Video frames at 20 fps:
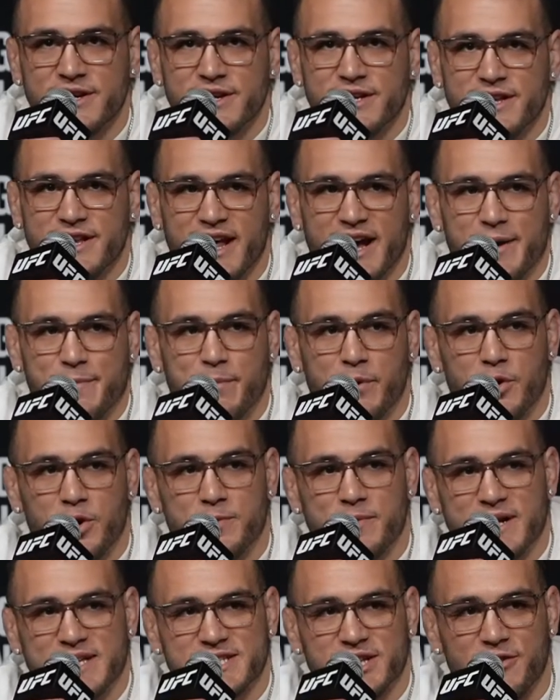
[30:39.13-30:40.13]
not
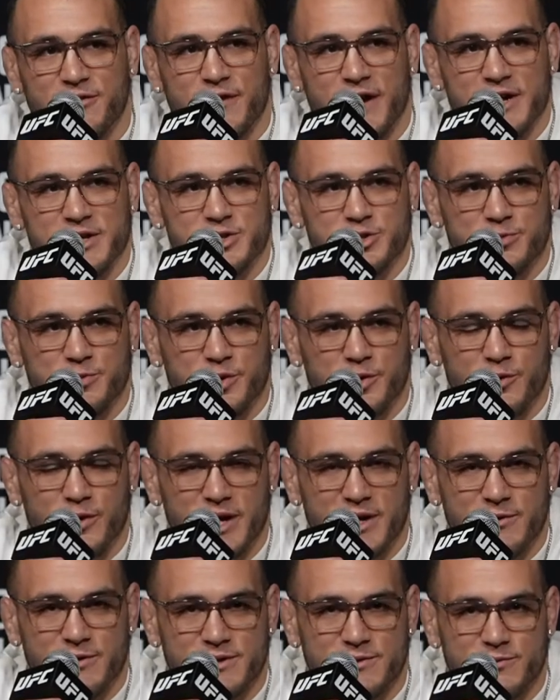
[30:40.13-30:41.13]
burning myself out super
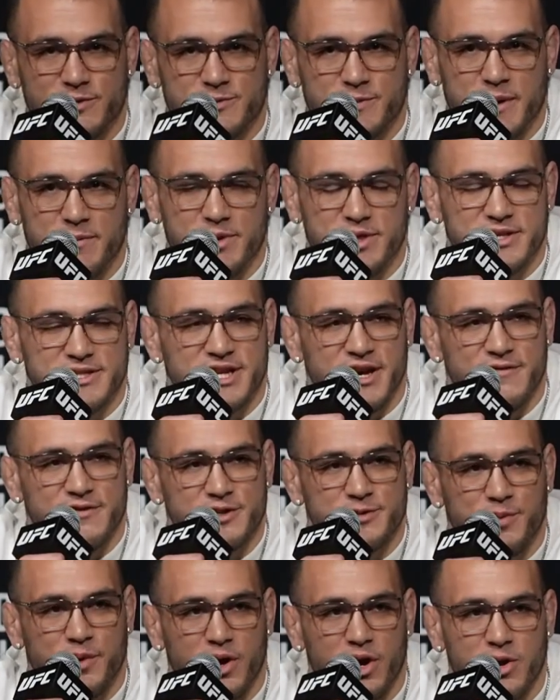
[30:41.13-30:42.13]
quick was maybe the
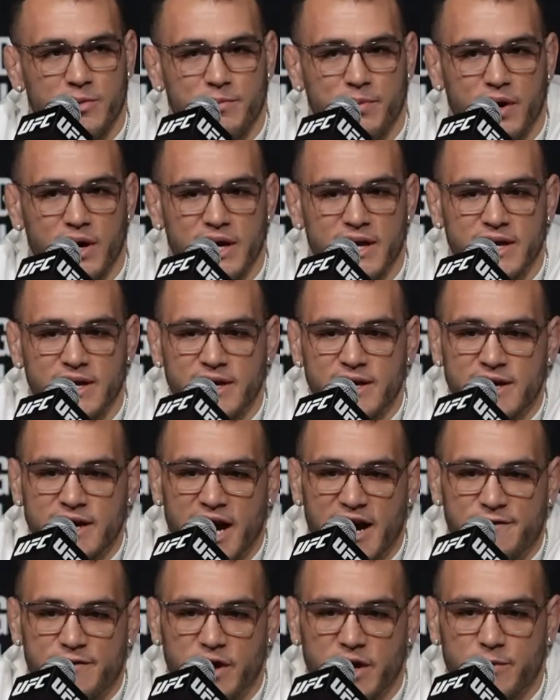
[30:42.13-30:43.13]
toughest part. But
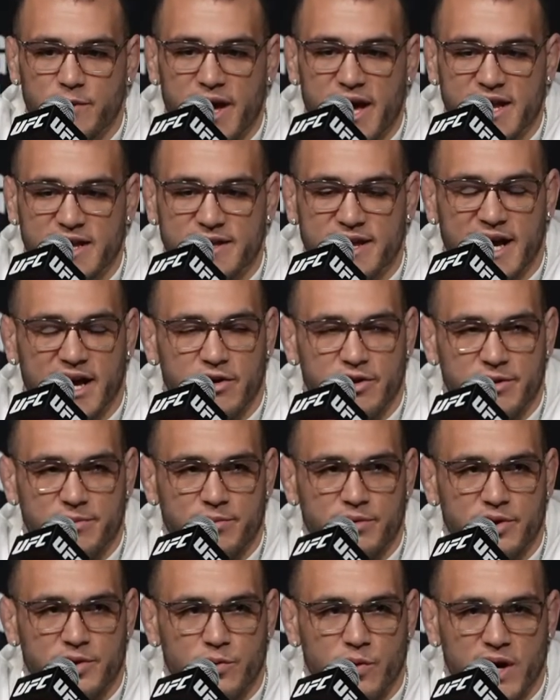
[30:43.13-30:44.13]
I feel like we had it dialed
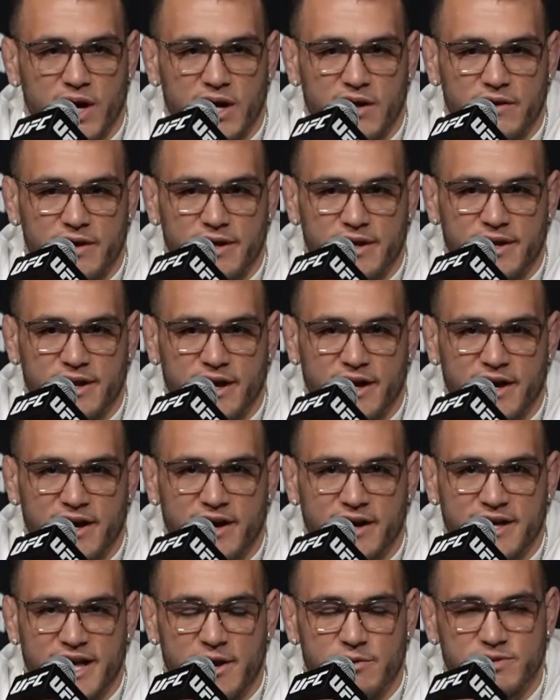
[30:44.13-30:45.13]
in pretty well. And,
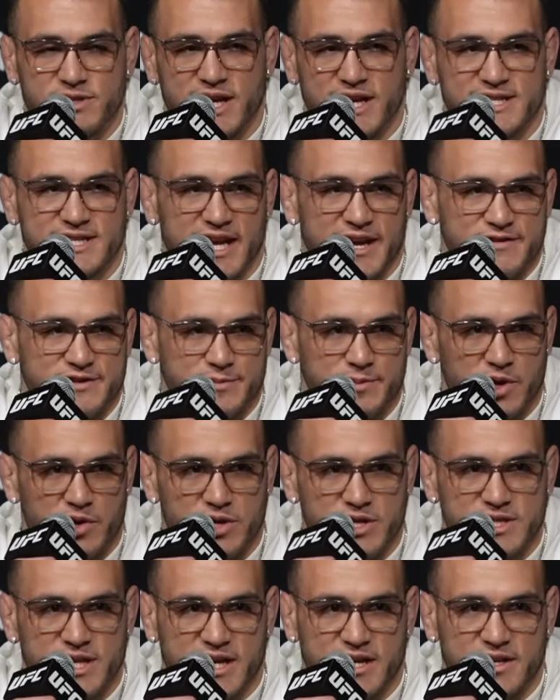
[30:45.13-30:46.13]
yeah, it was nice to have some
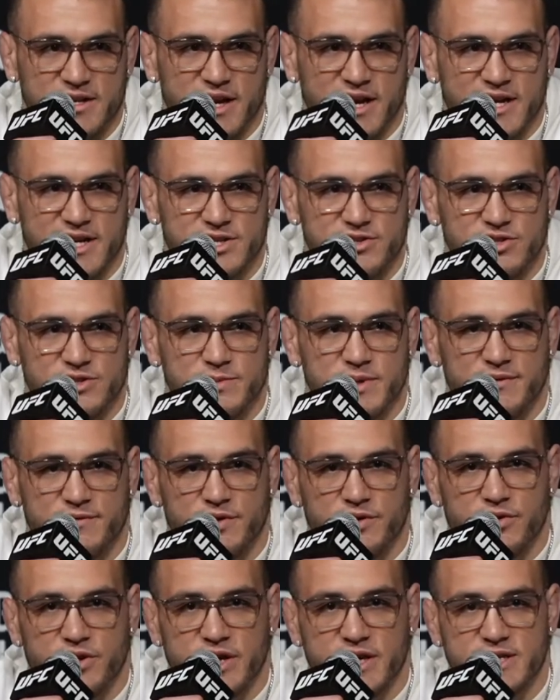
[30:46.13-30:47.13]
notice. I could do some
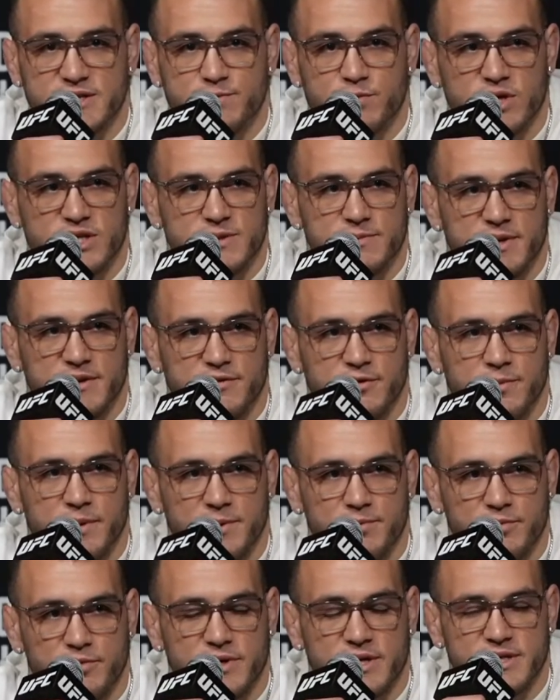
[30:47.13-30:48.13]
different things, bring some different
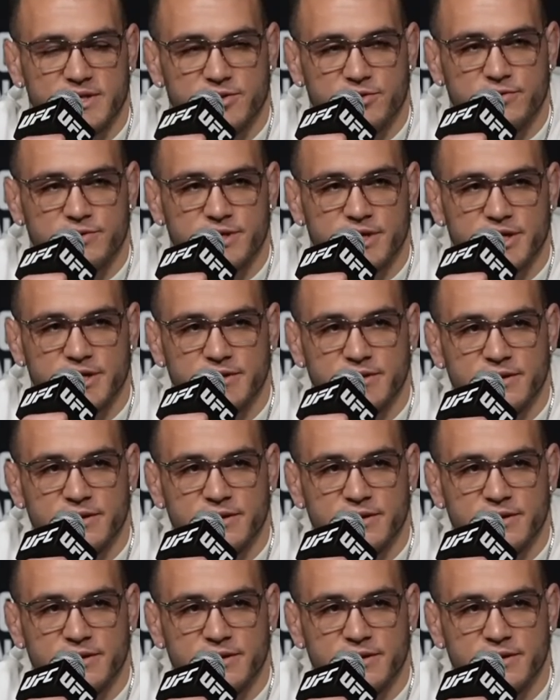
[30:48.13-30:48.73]
people in. So it was good.